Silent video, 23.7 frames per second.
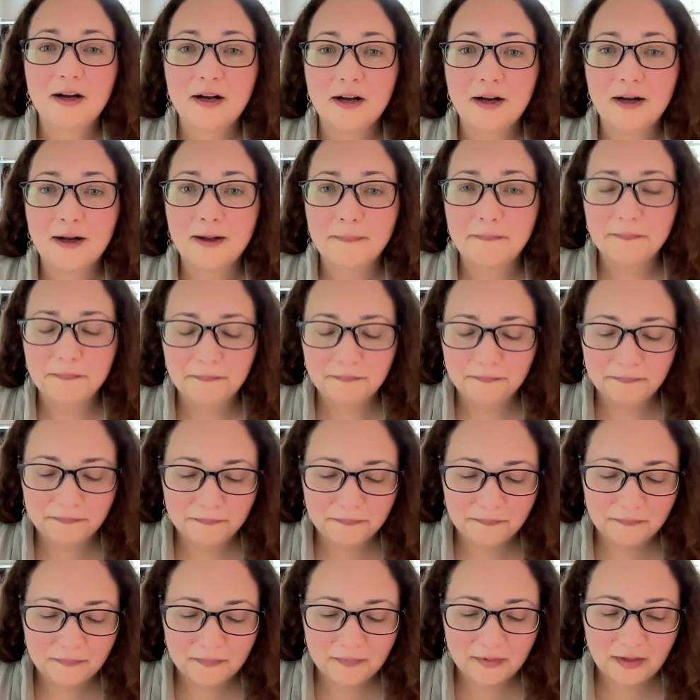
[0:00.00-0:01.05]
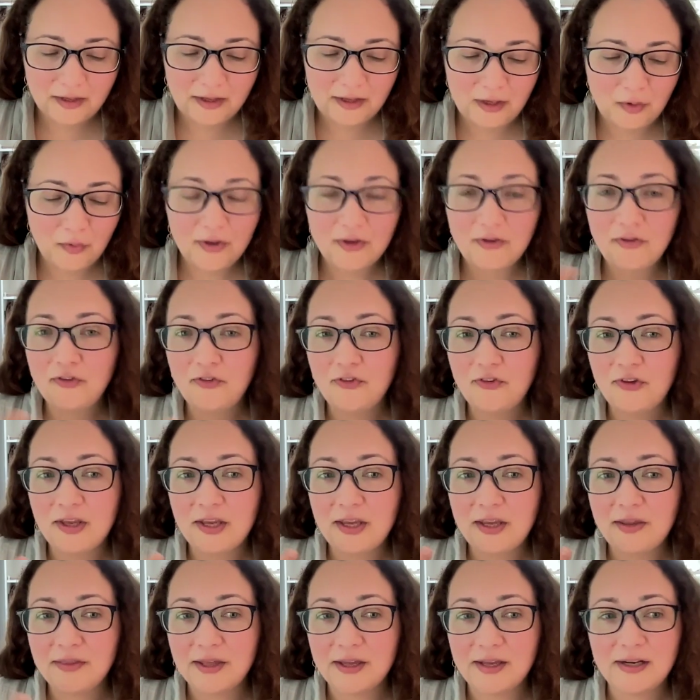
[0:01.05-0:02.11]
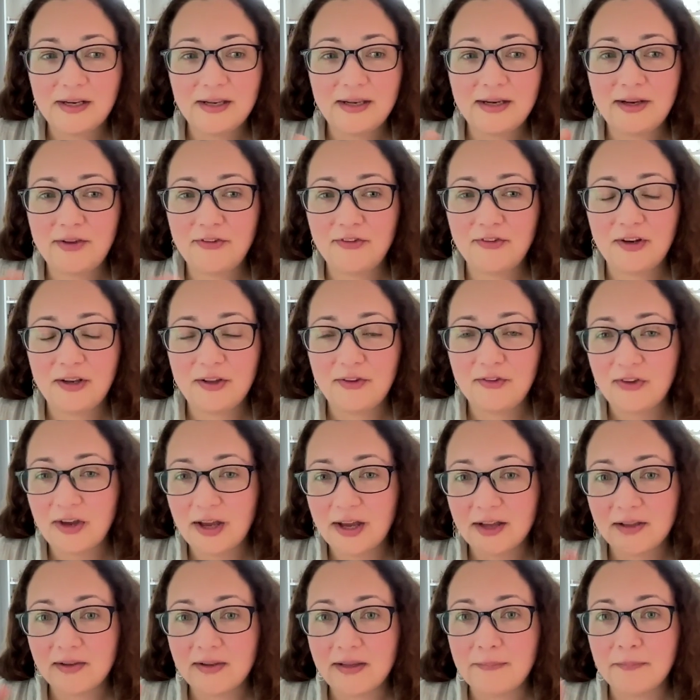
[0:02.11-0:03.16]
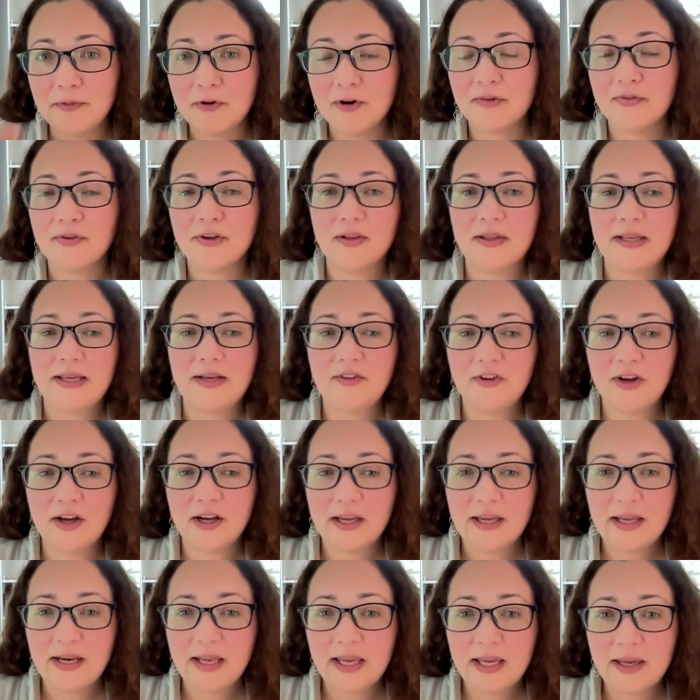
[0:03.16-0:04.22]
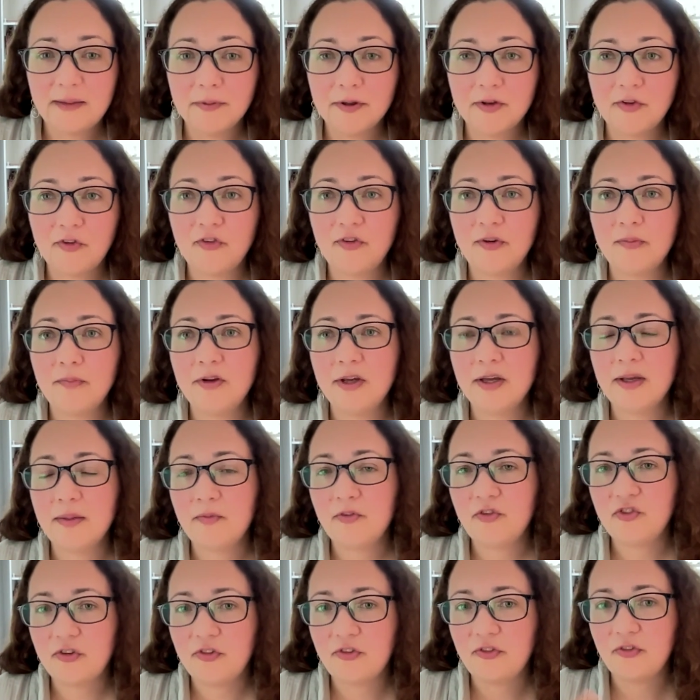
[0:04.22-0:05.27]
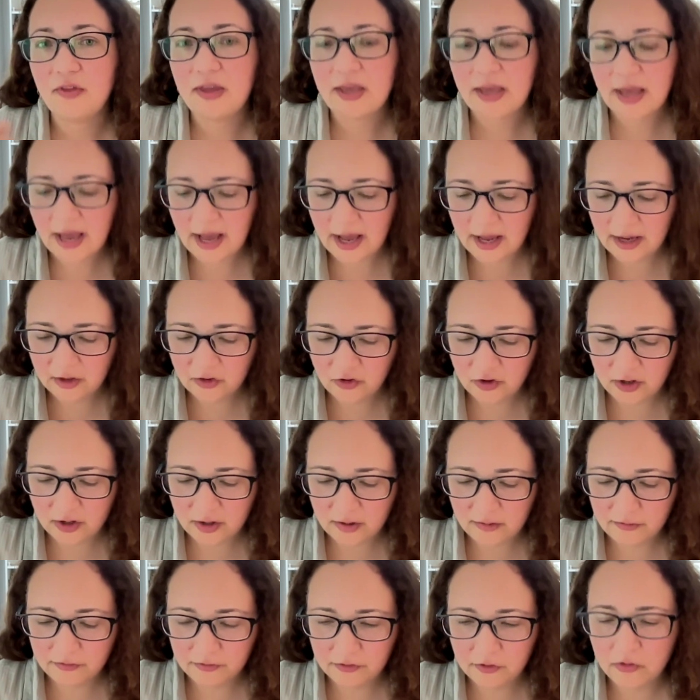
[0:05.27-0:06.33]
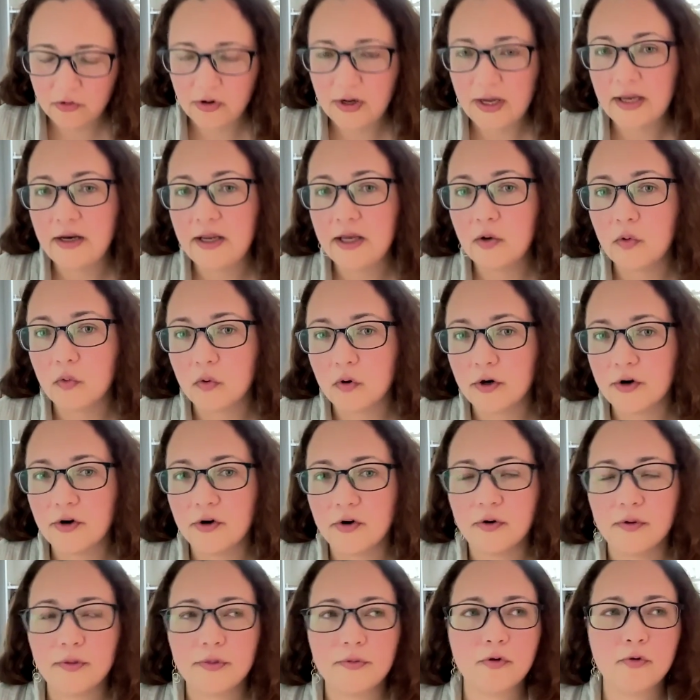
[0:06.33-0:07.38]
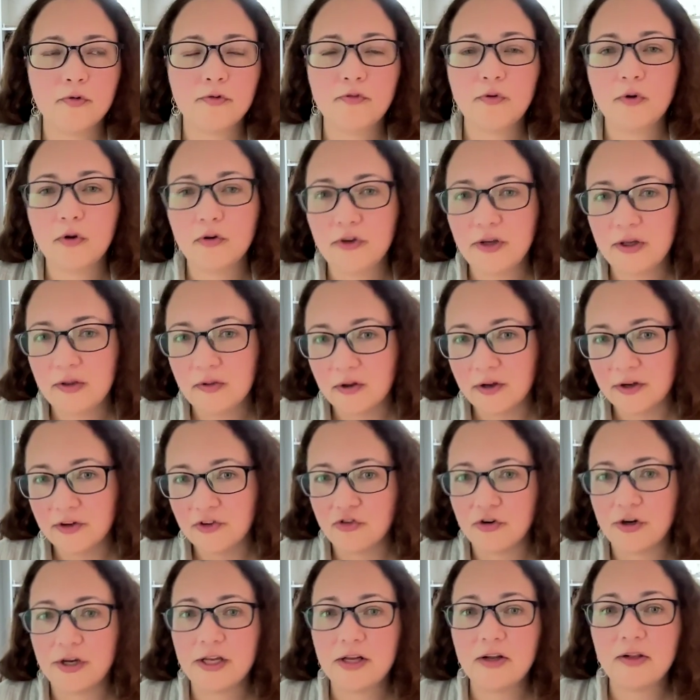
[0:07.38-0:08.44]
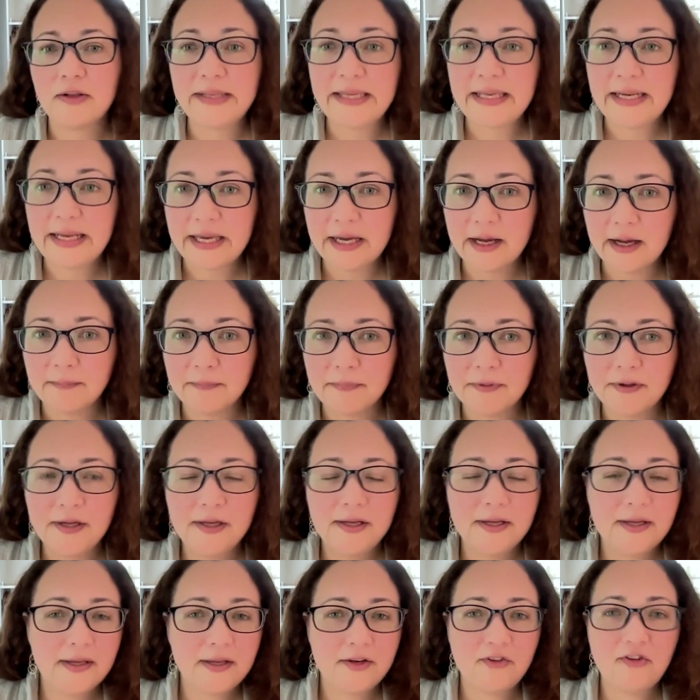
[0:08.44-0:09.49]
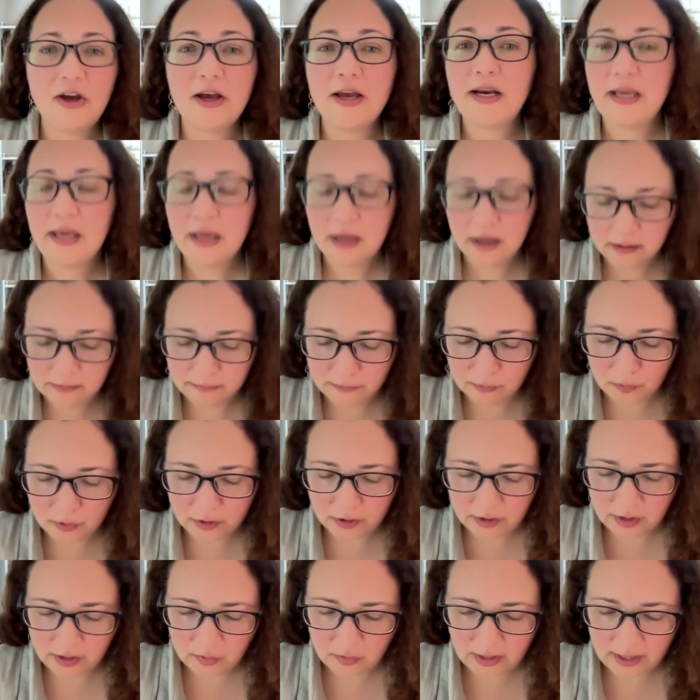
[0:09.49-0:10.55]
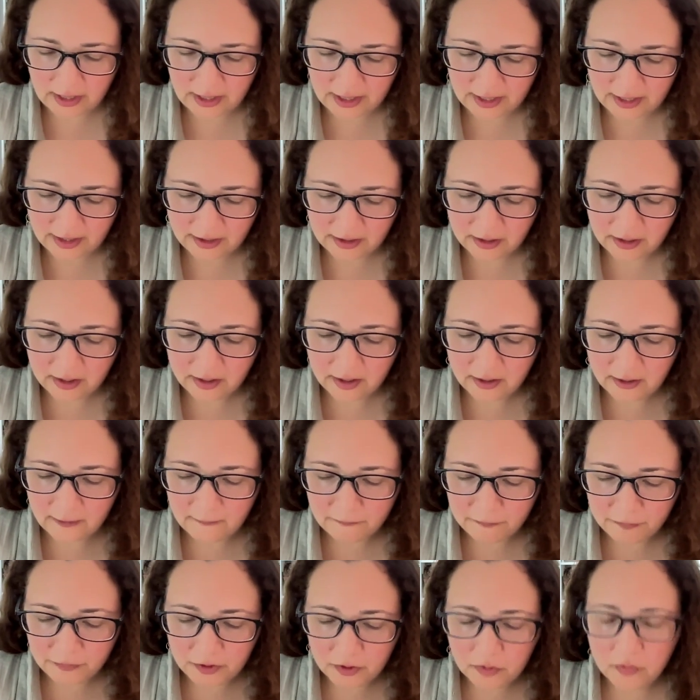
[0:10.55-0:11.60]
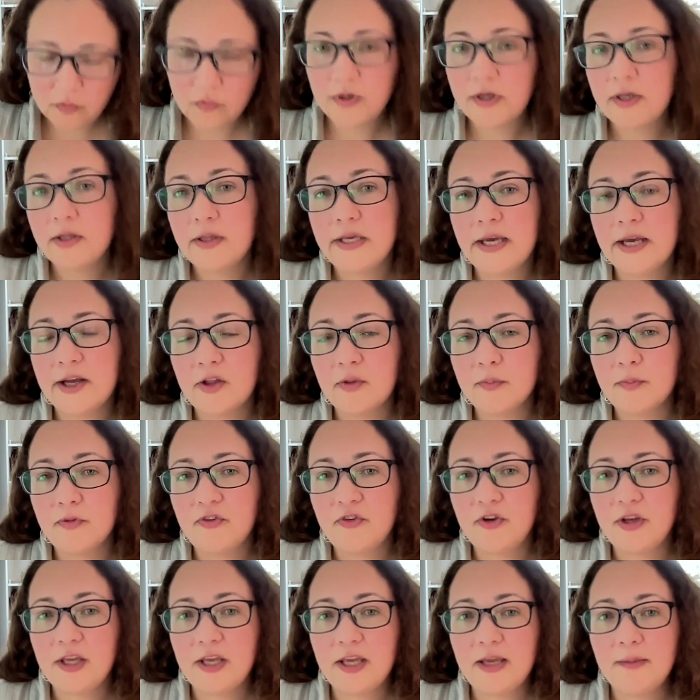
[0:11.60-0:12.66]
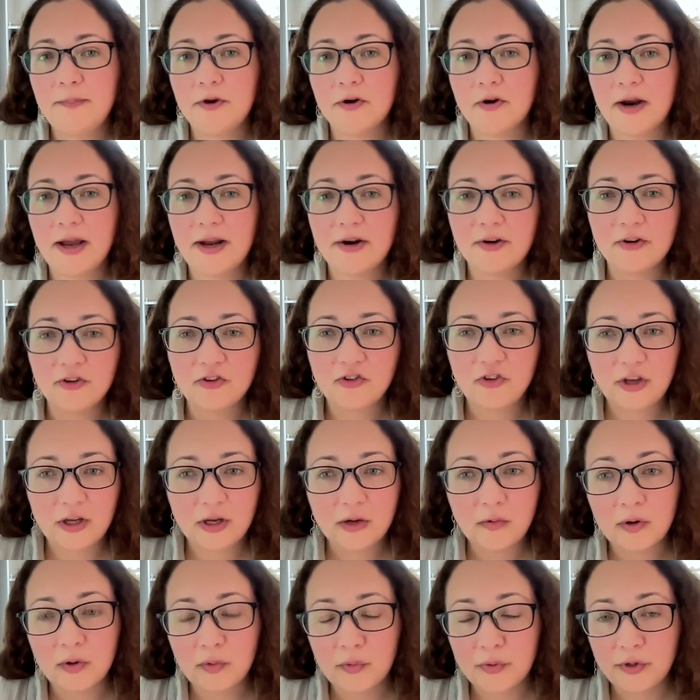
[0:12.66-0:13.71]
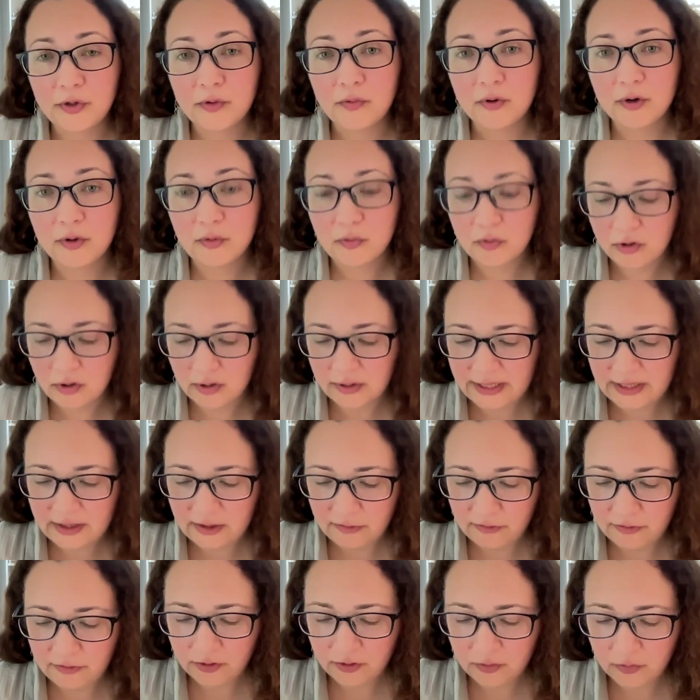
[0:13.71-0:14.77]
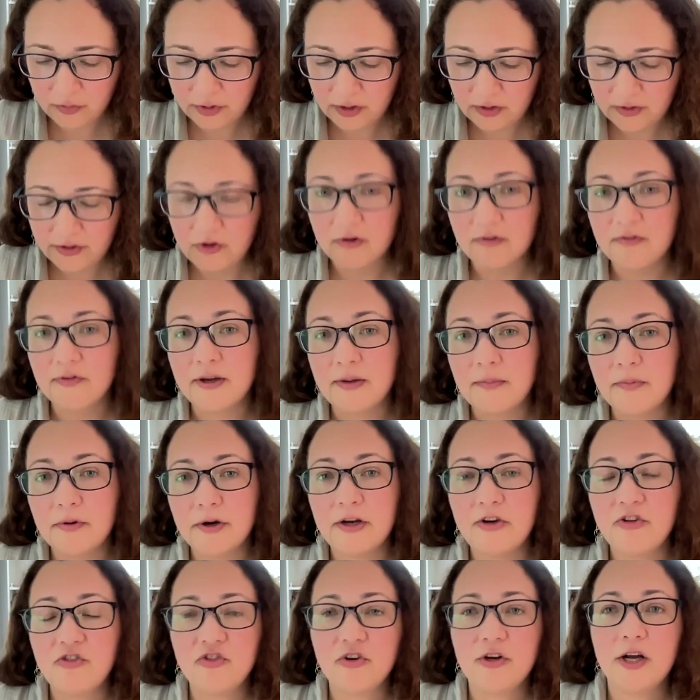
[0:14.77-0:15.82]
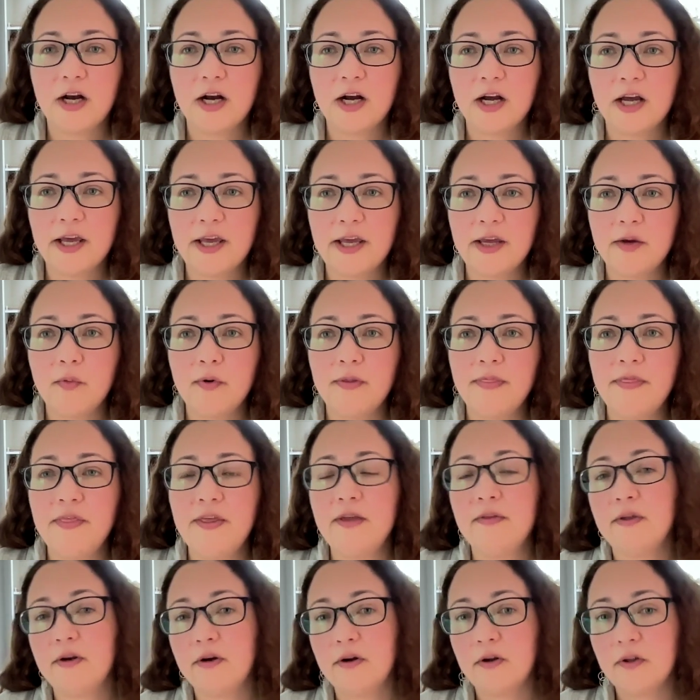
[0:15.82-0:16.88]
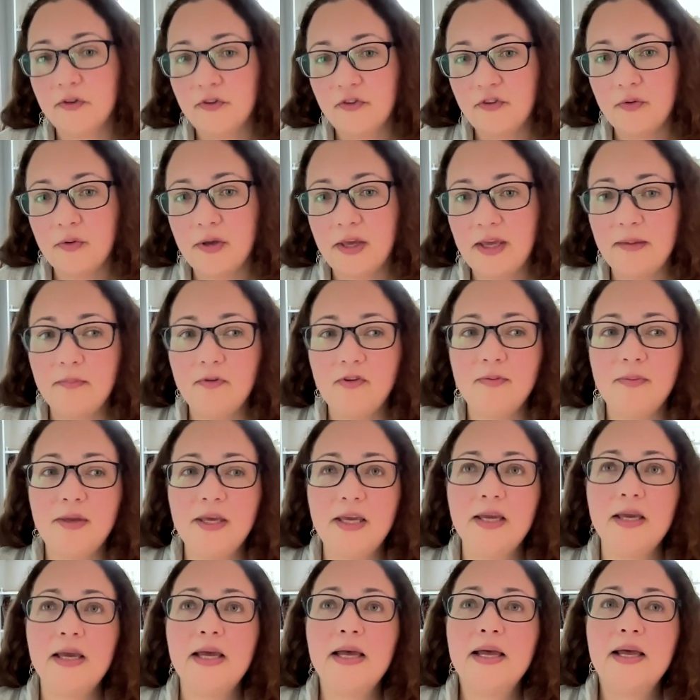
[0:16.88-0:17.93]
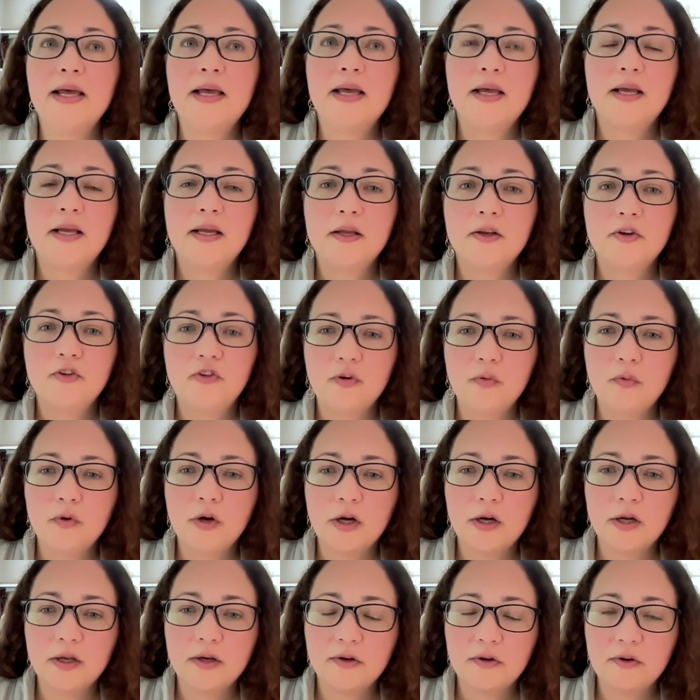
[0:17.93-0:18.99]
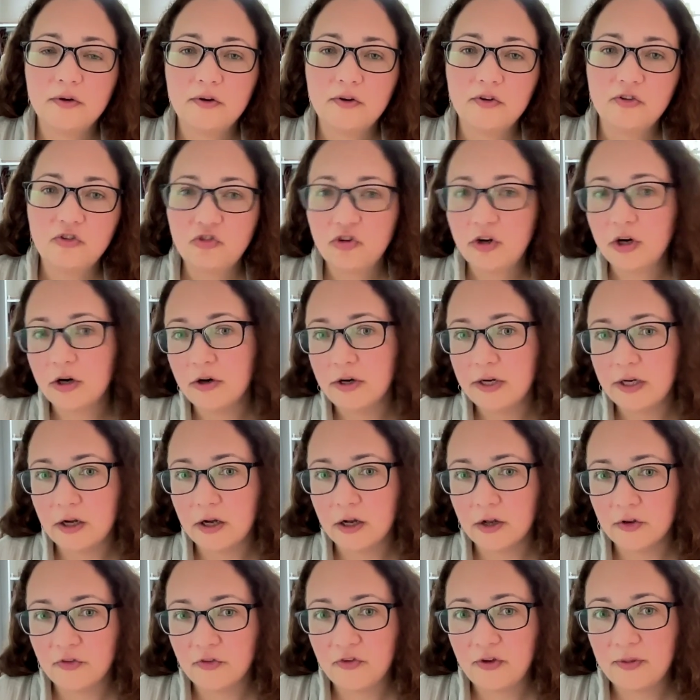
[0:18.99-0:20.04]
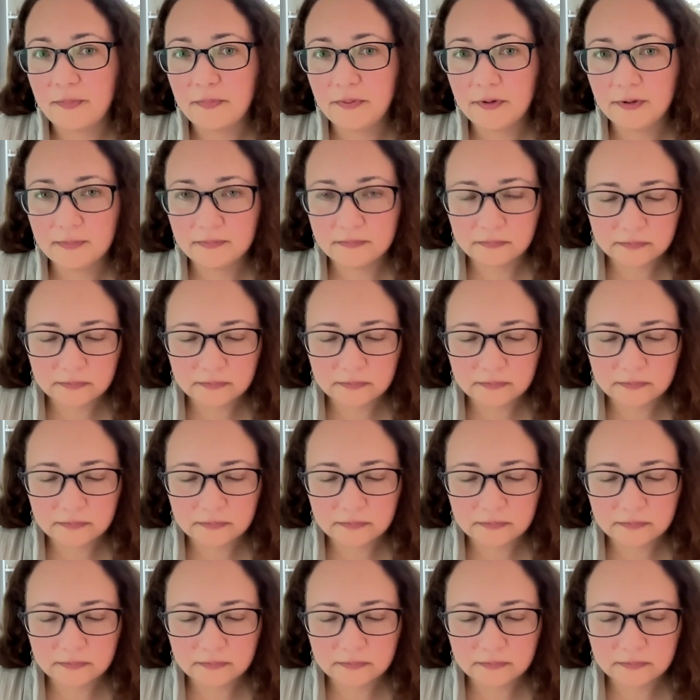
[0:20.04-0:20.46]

um, you can see that it isn't exactly perfectly tidy, but sometimes just the act of creating order through folding laundry, cleaning up, tidying up where you can really helps to keep your energy, quote unquote, clean, you will, your vibration high. One thing that also came to me: do not share in gossip,